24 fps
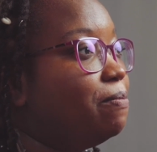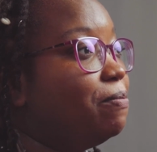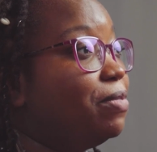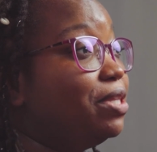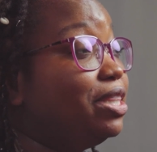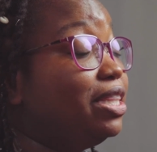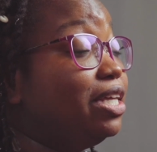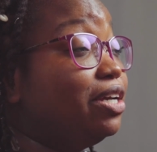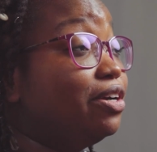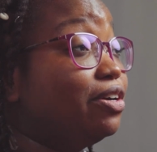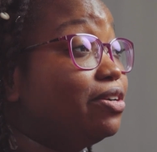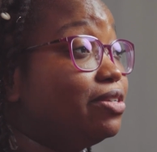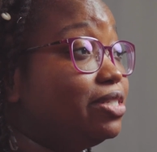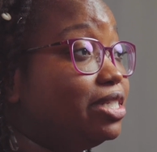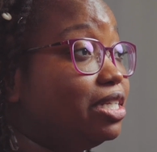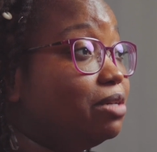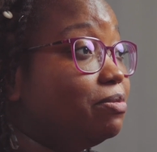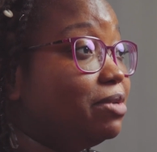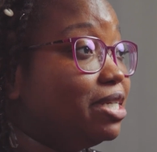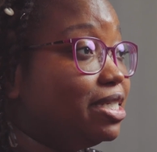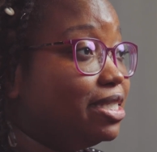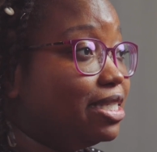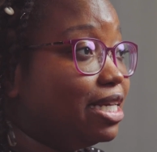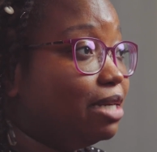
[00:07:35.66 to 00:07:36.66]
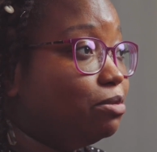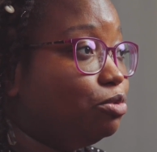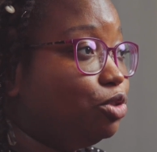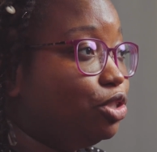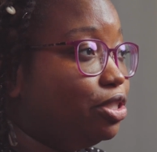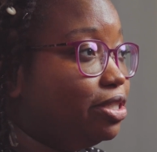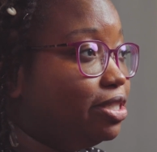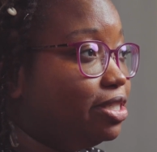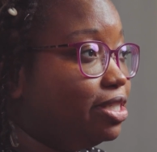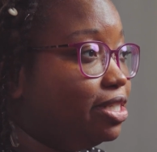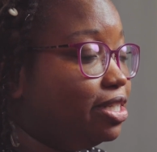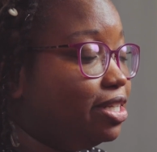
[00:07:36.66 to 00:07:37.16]
But there are some
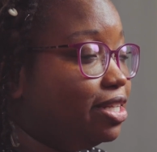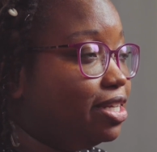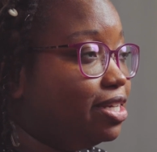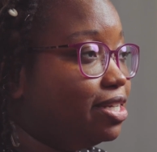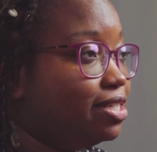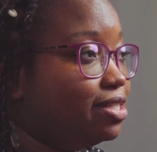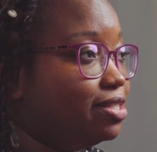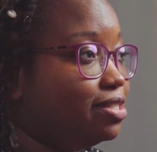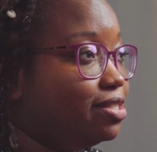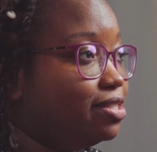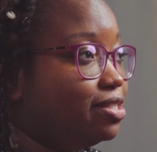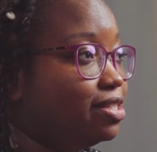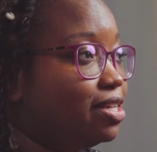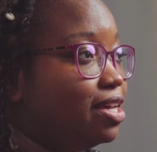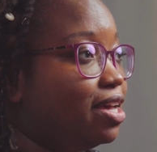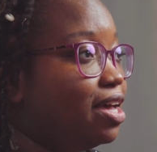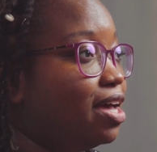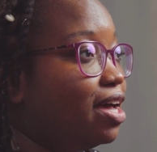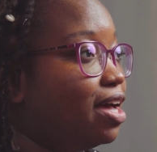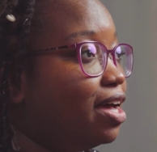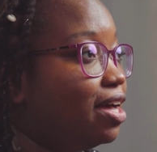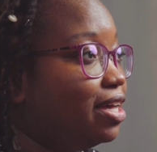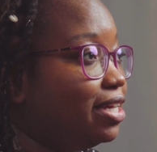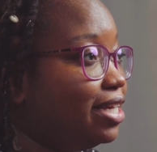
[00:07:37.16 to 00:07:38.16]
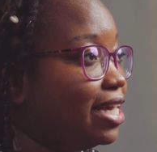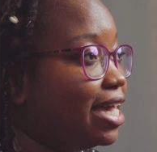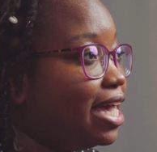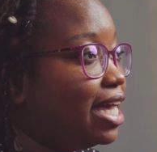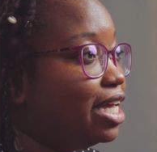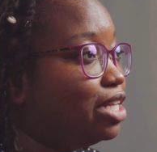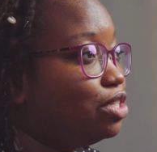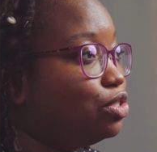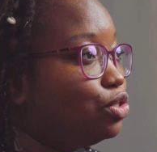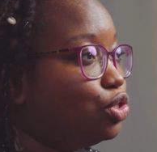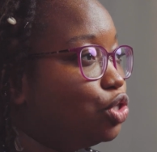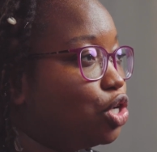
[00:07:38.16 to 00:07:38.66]
exceptions to this.
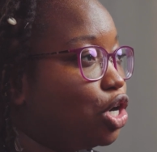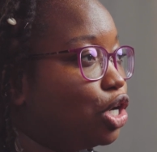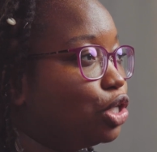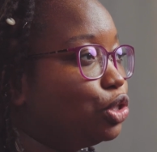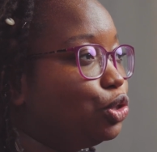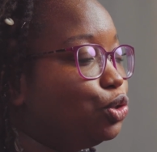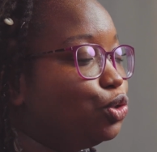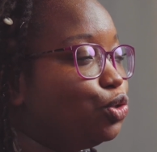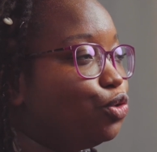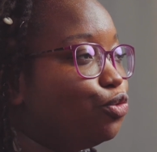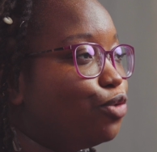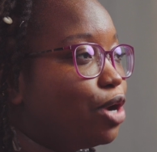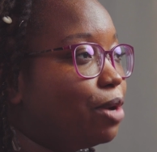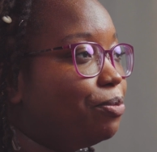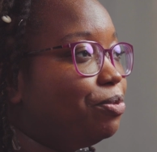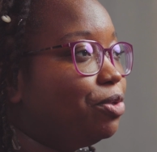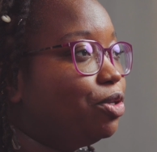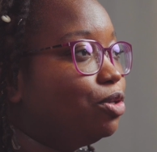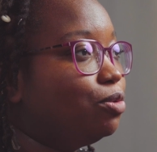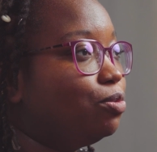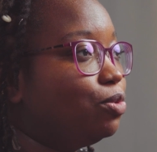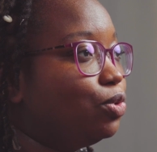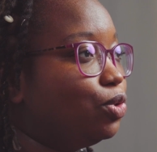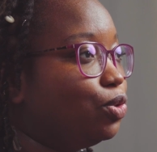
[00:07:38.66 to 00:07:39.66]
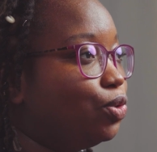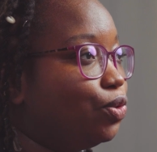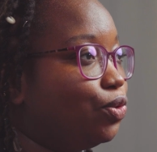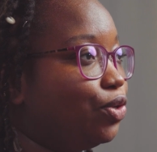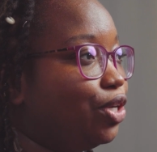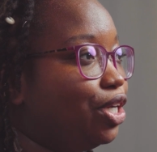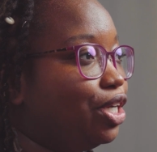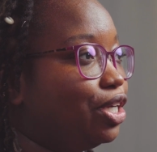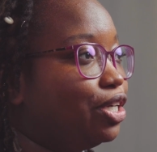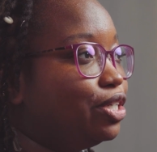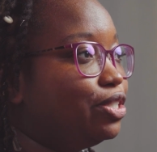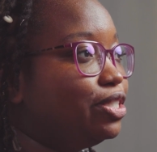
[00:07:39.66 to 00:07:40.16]
Again, talk to a reputable
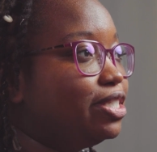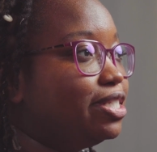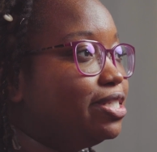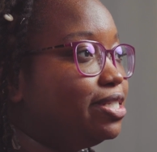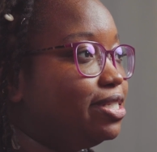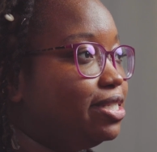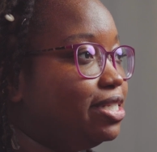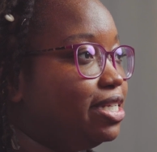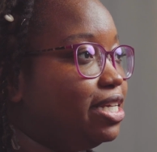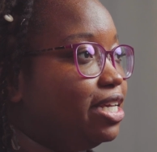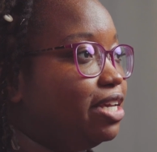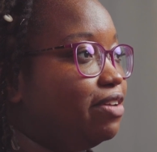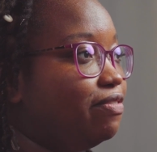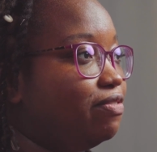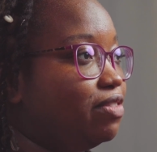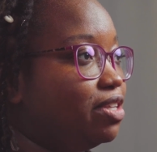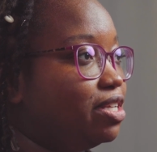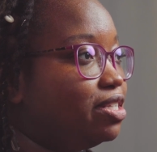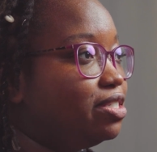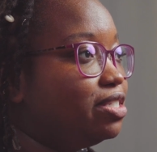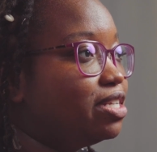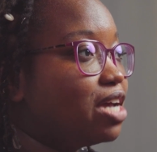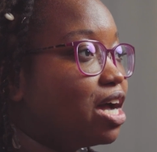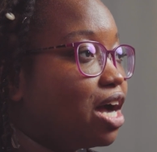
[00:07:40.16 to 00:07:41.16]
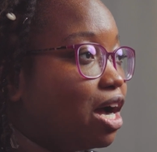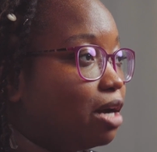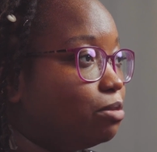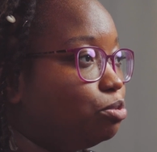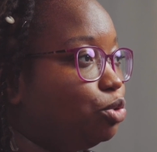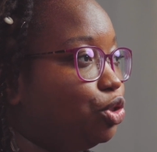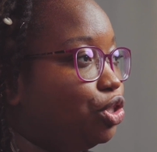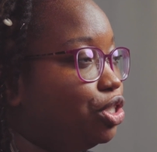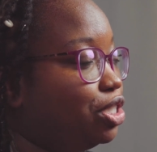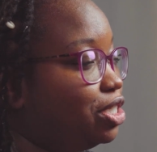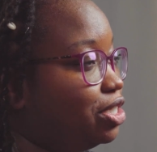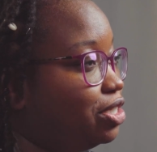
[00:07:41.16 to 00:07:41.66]
lawyer to see if this
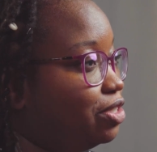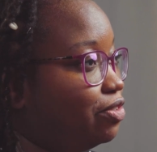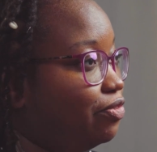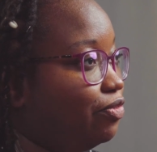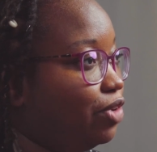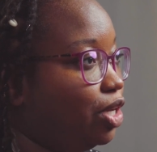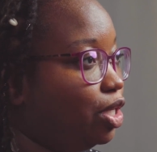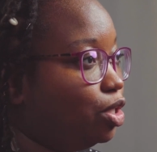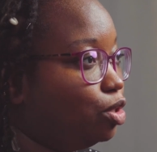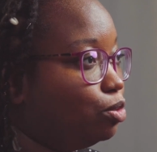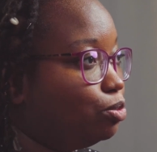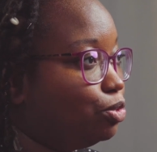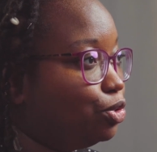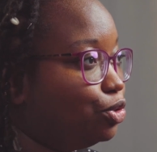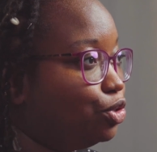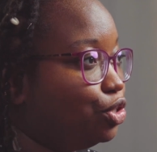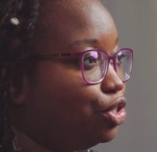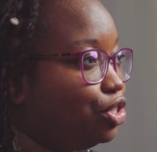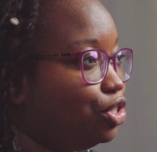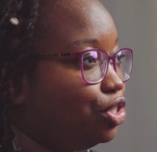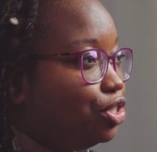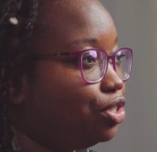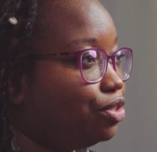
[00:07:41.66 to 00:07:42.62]
option is available to